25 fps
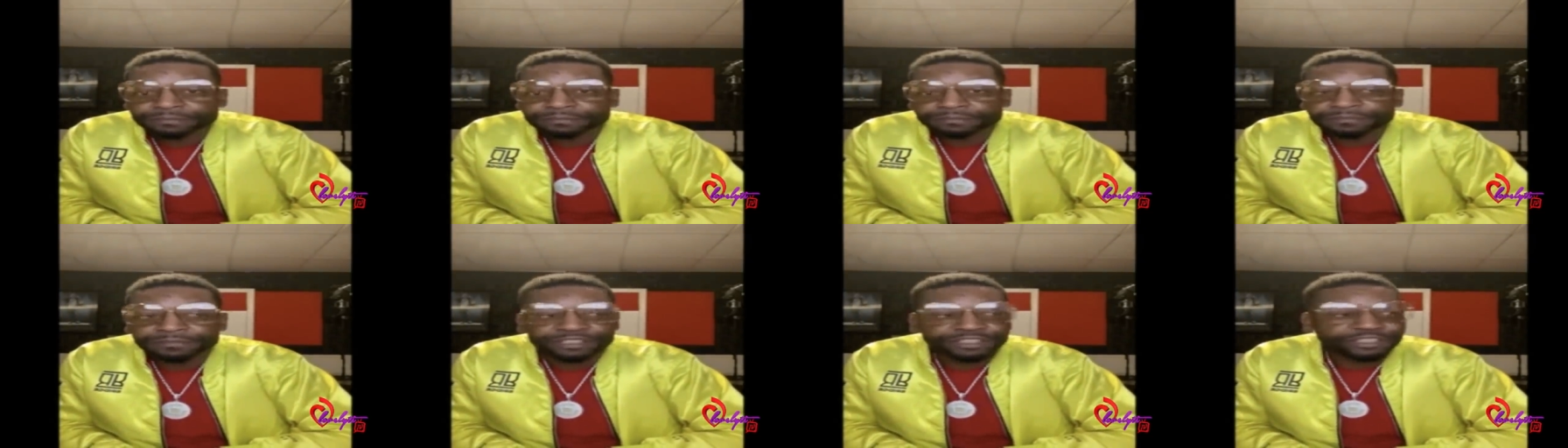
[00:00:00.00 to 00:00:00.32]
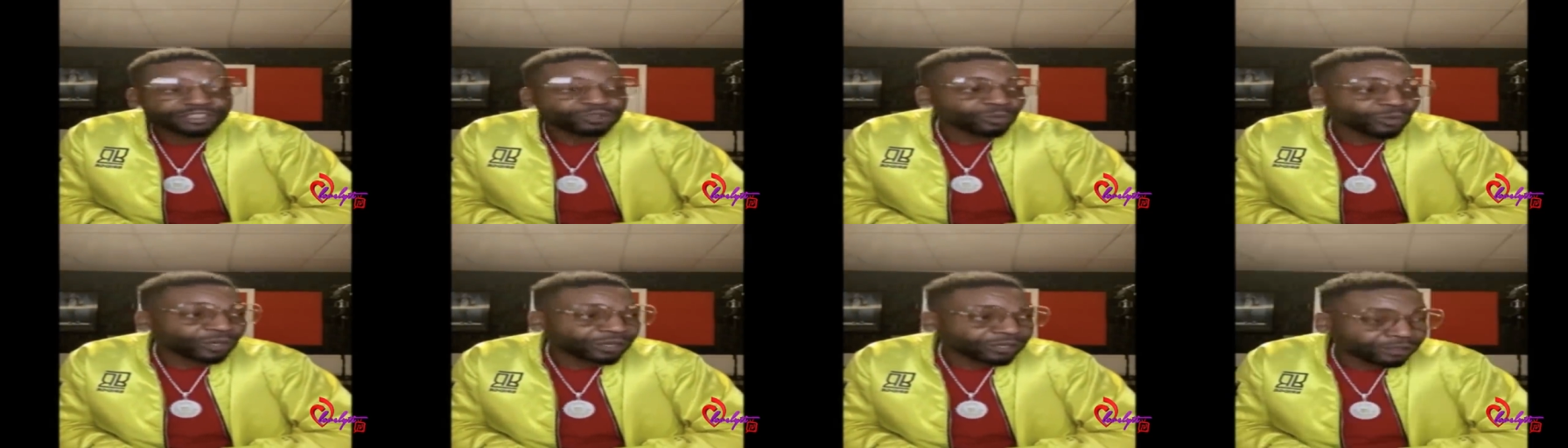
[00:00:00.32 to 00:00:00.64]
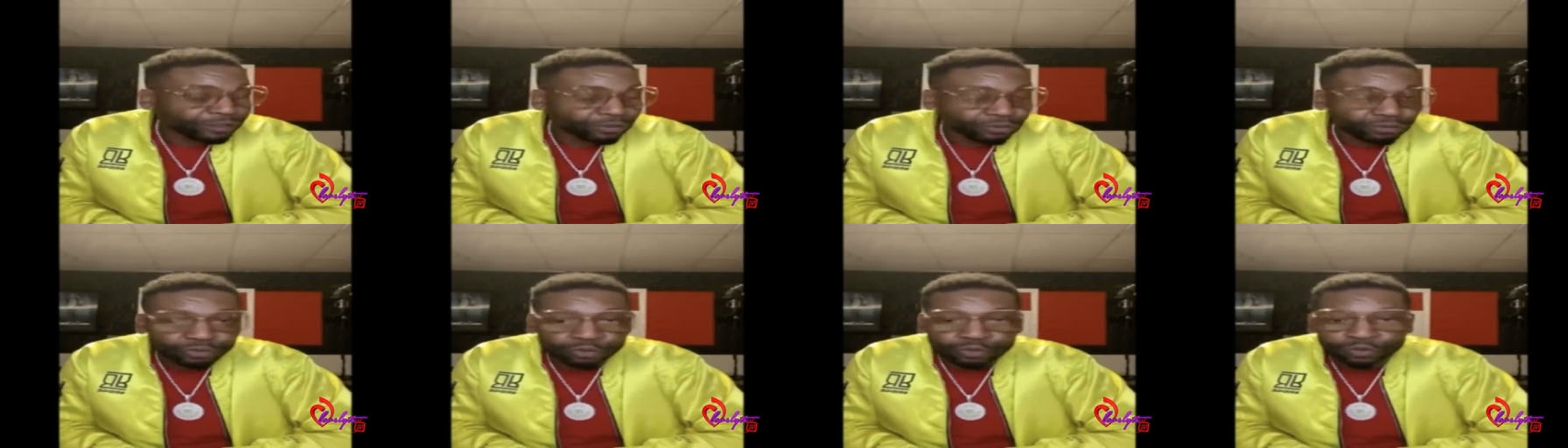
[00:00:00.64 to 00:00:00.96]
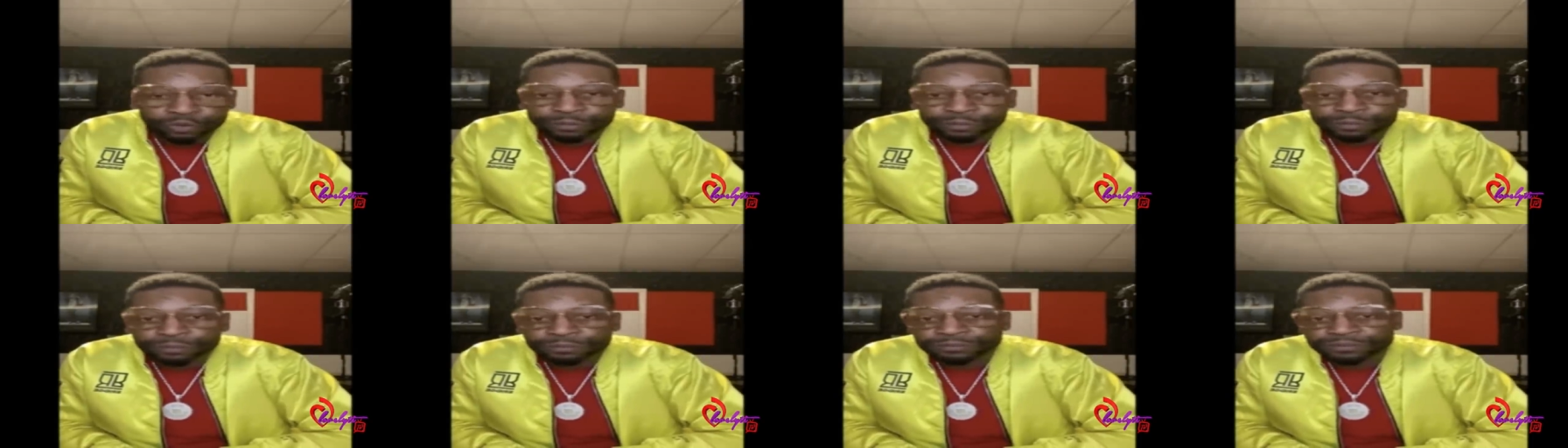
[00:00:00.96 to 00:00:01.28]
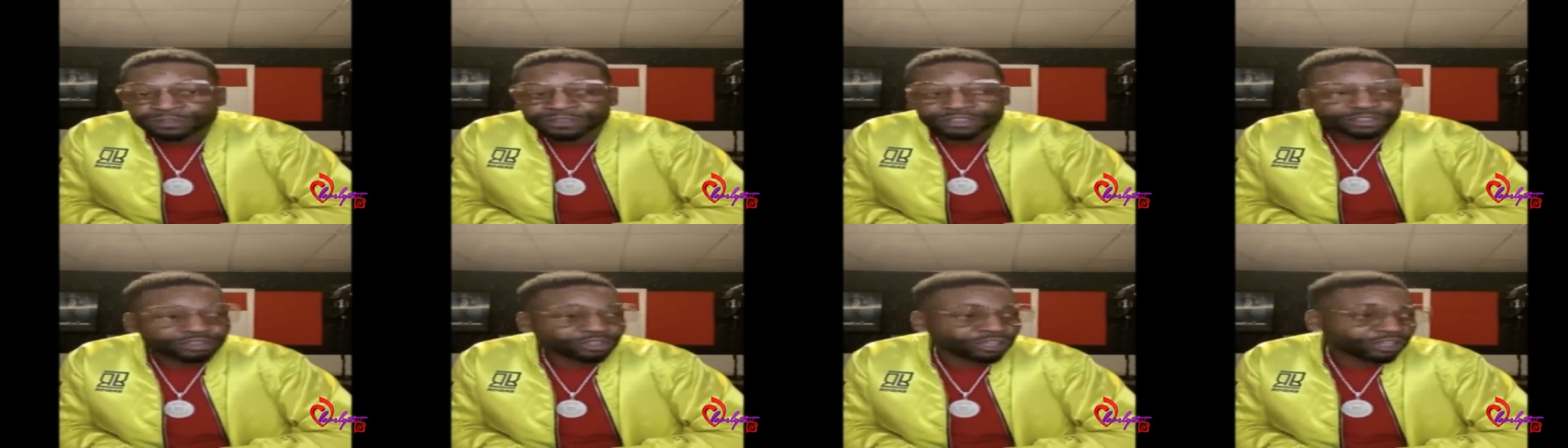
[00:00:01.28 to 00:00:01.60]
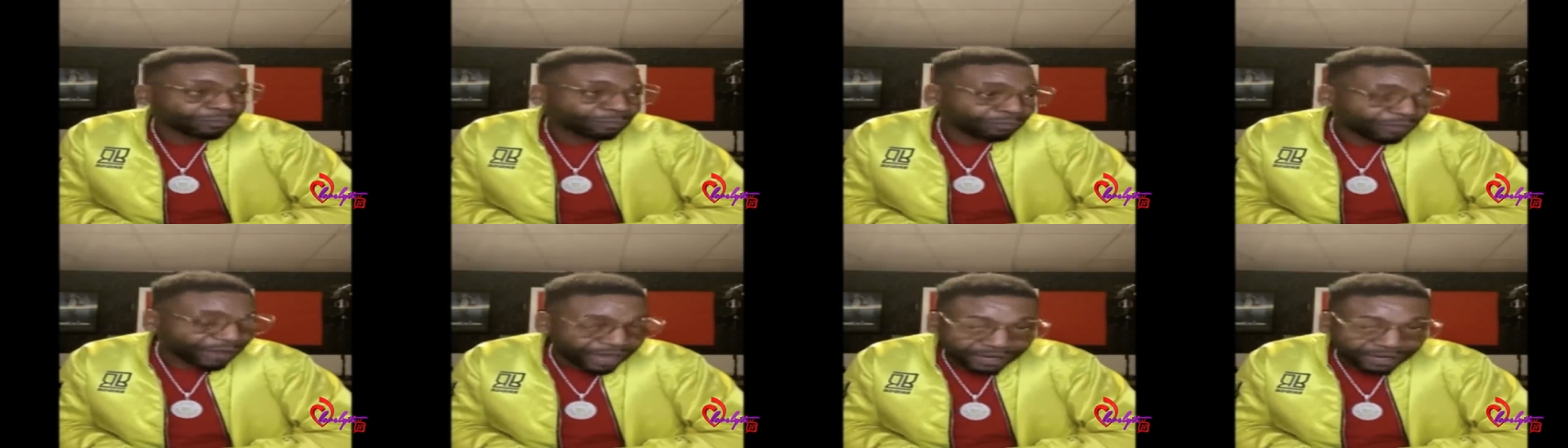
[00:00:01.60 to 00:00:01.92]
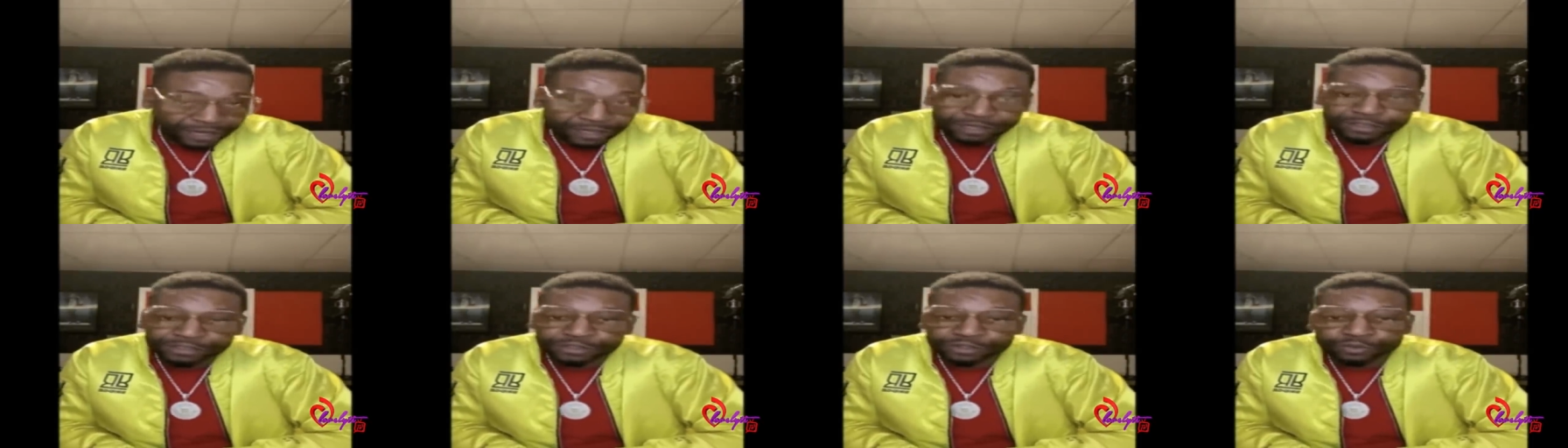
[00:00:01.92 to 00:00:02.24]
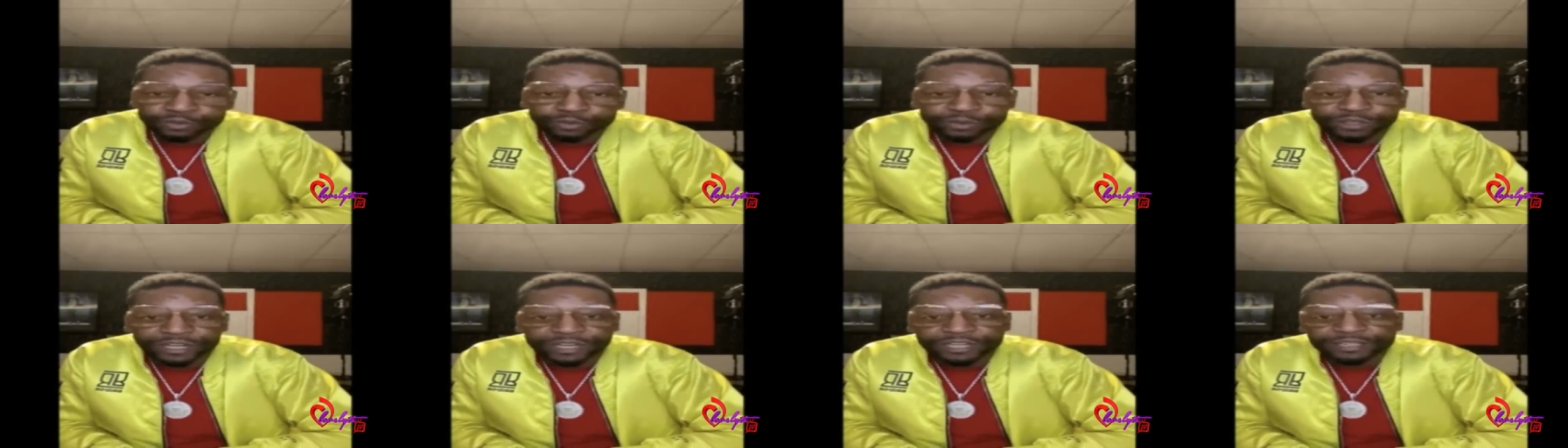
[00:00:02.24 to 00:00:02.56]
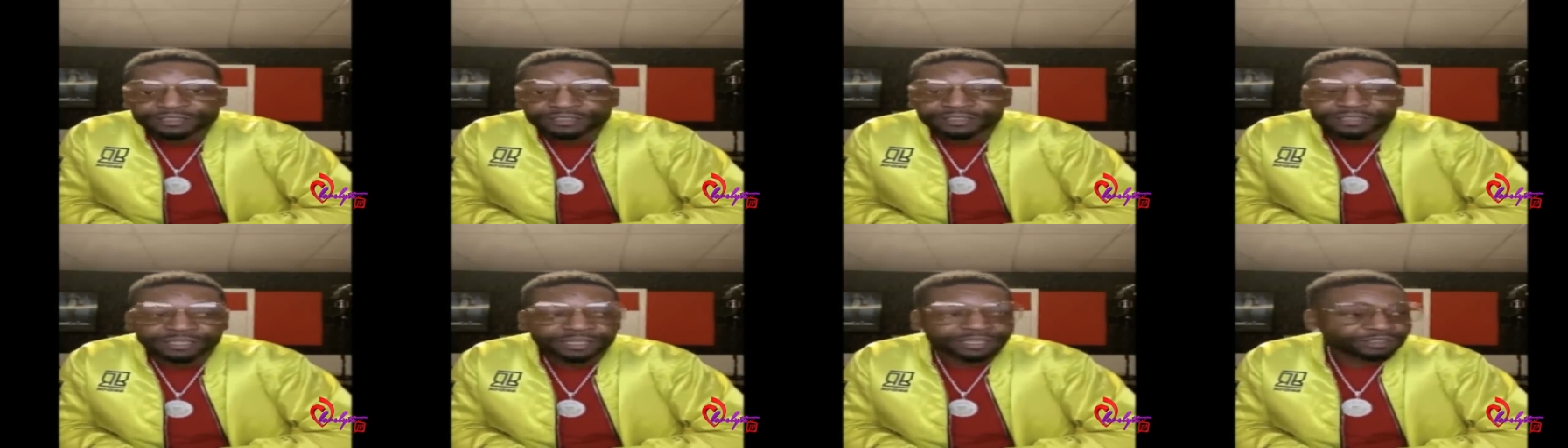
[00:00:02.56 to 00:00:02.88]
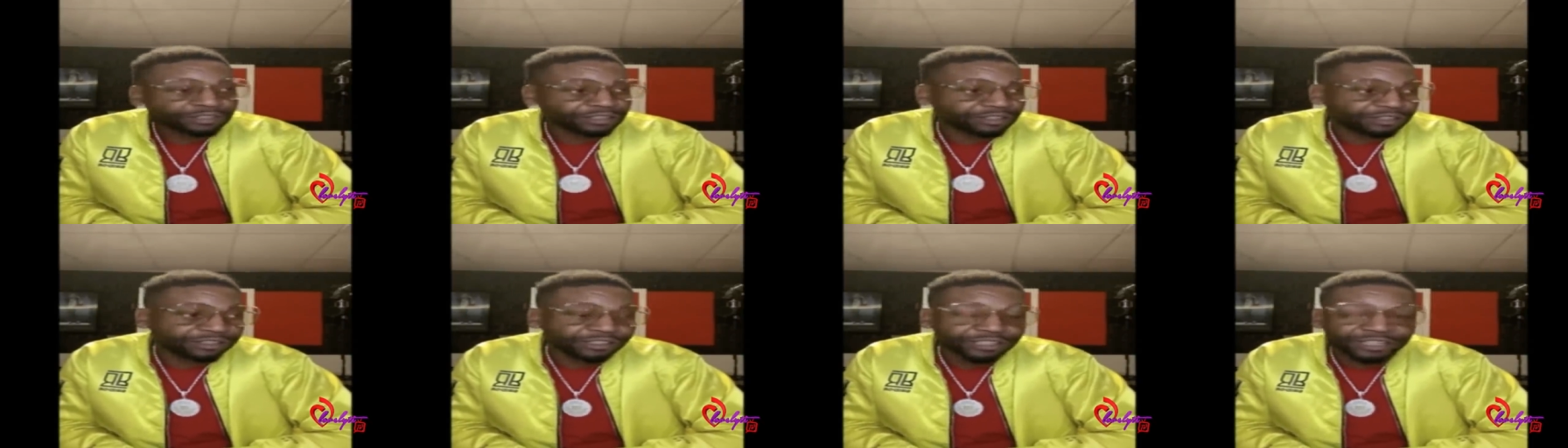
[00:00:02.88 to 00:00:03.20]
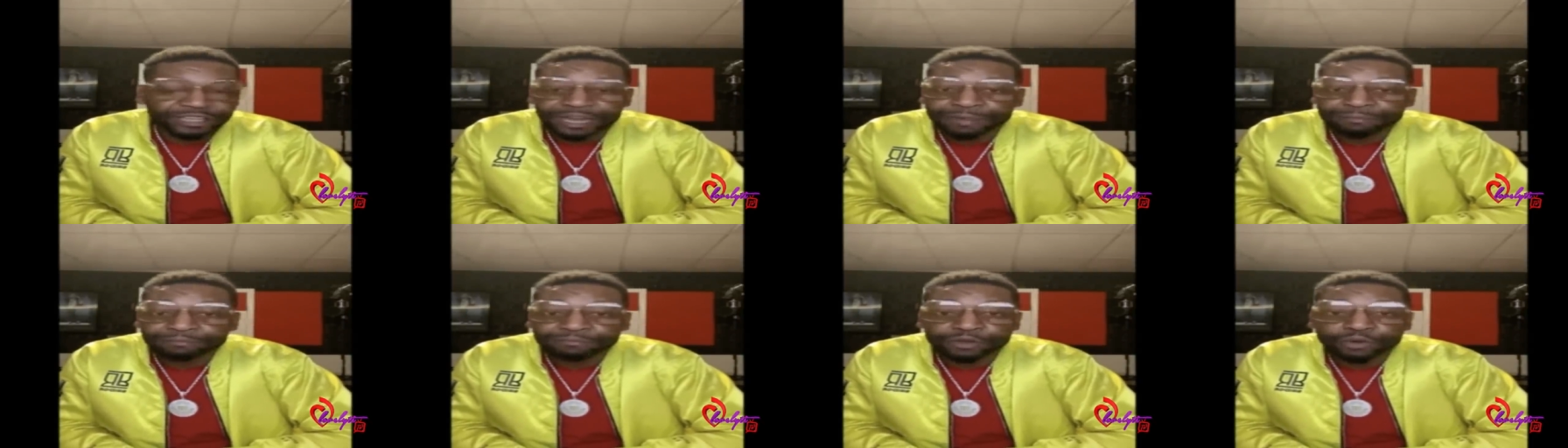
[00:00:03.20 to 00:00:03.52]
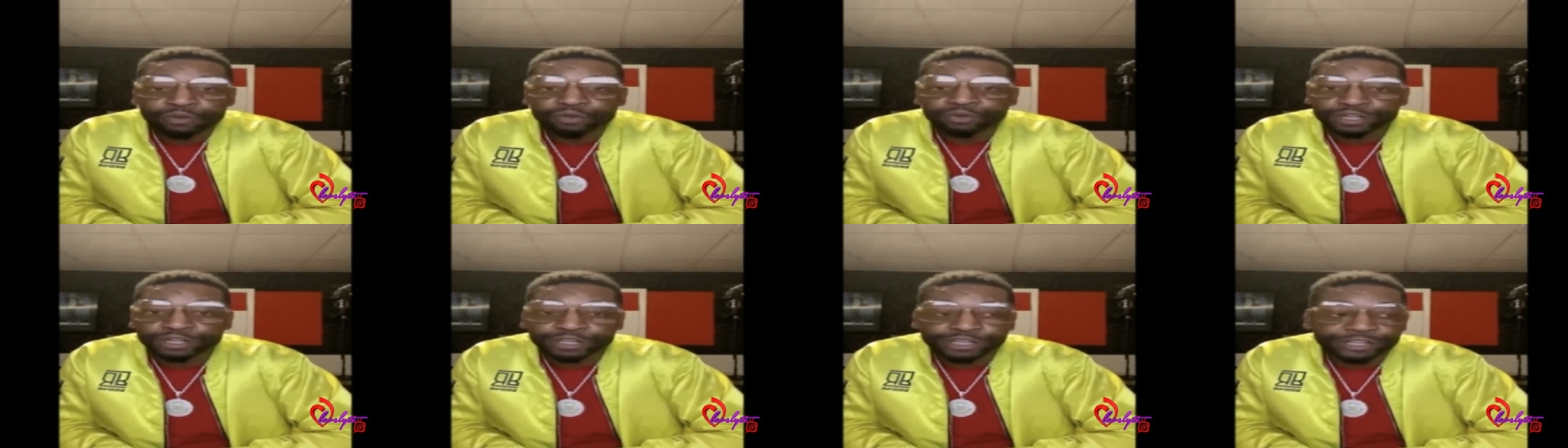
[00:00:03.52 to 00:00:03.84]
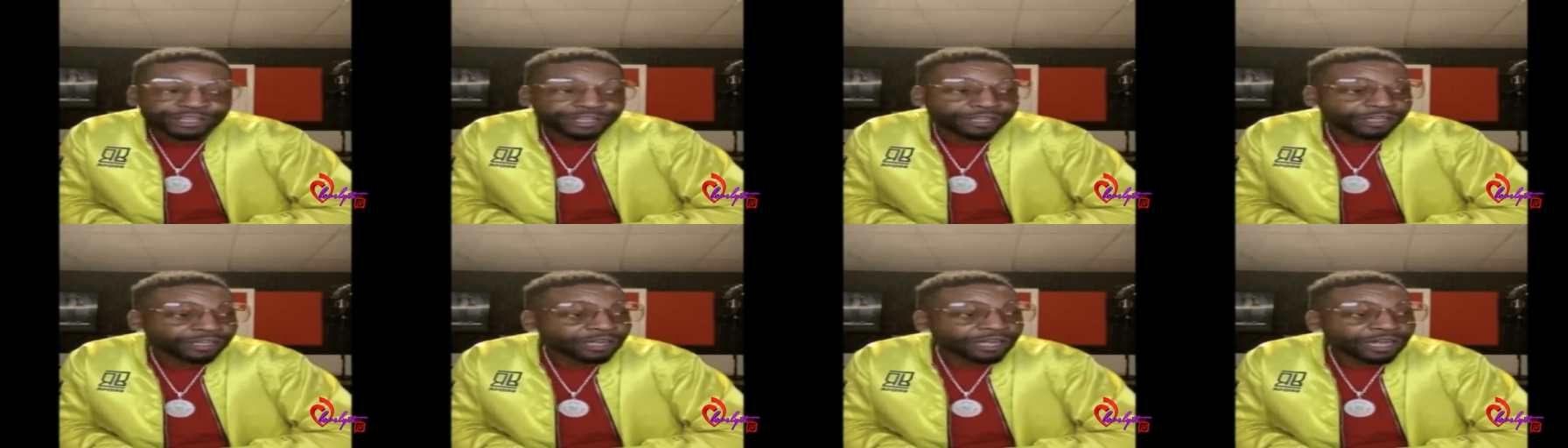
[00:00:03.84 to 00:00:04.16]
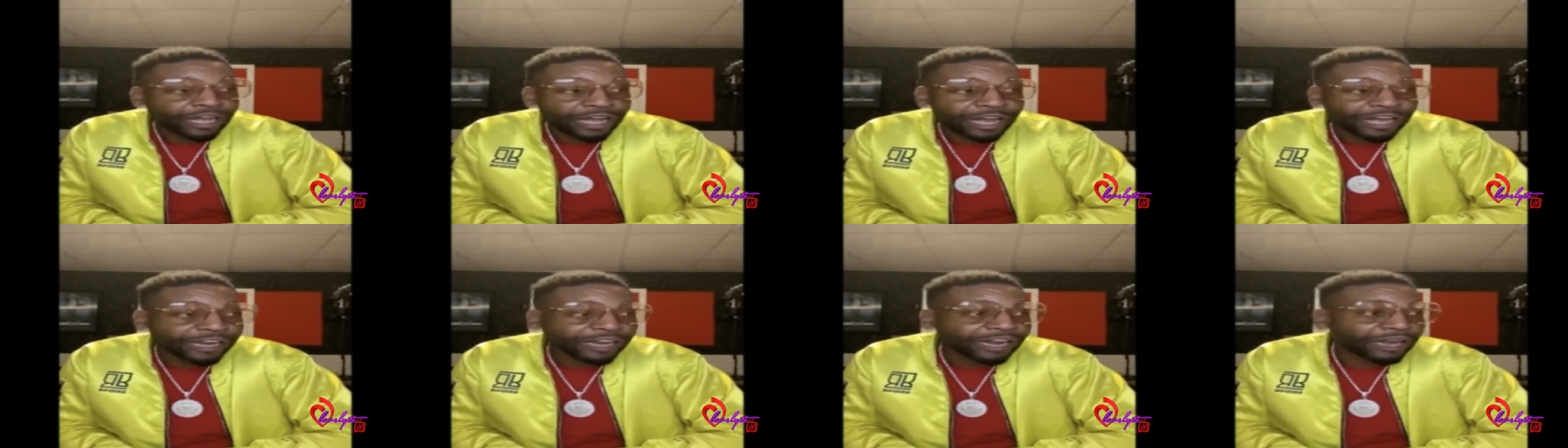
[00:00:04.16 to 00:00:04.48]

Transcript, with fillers: She went in the room. She started packing her suitcase. She said, I'm no good, and